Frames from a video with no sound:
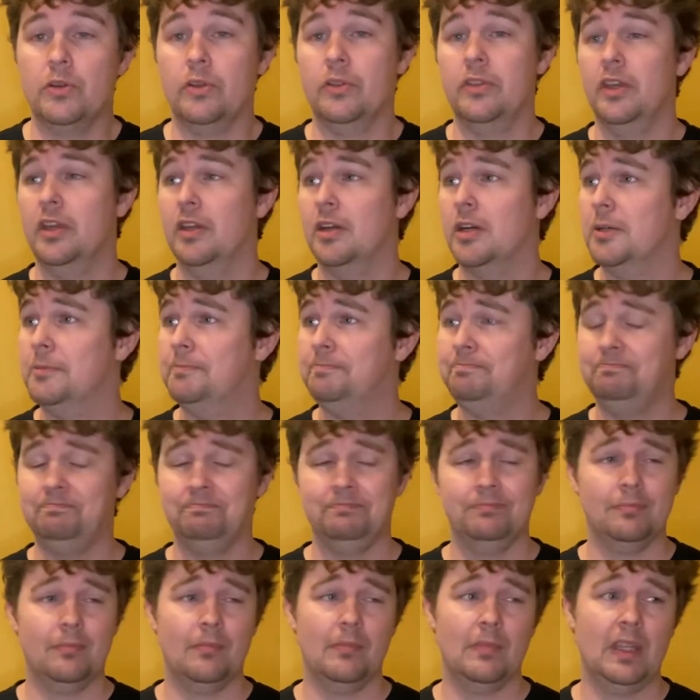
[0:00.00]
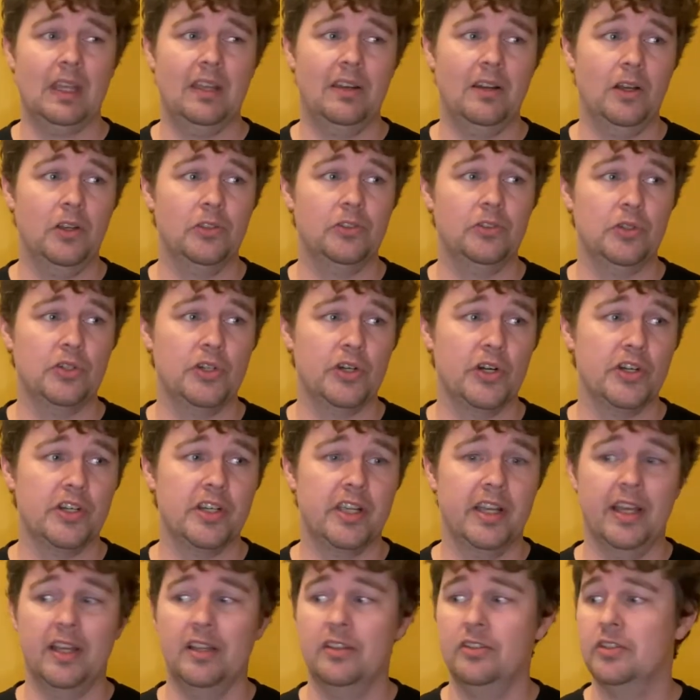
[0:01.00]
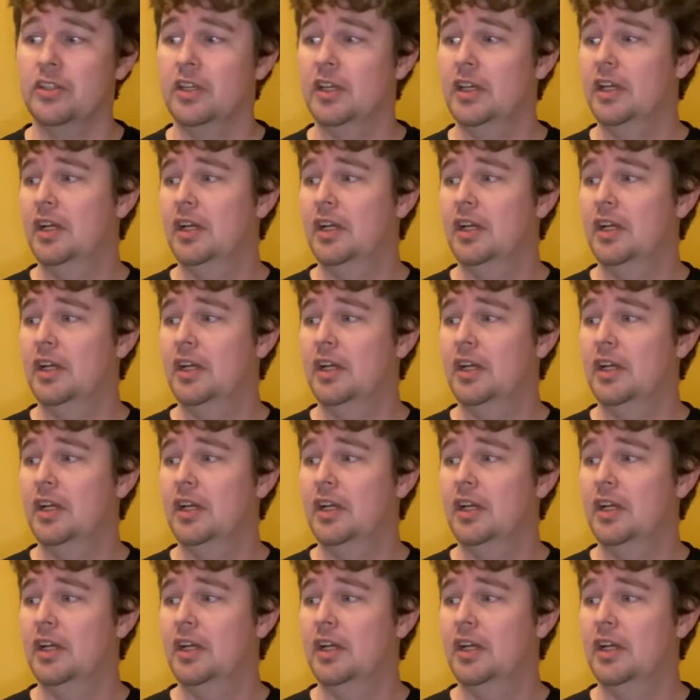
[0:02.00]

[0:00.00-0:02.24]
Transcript: theater and also church gigs.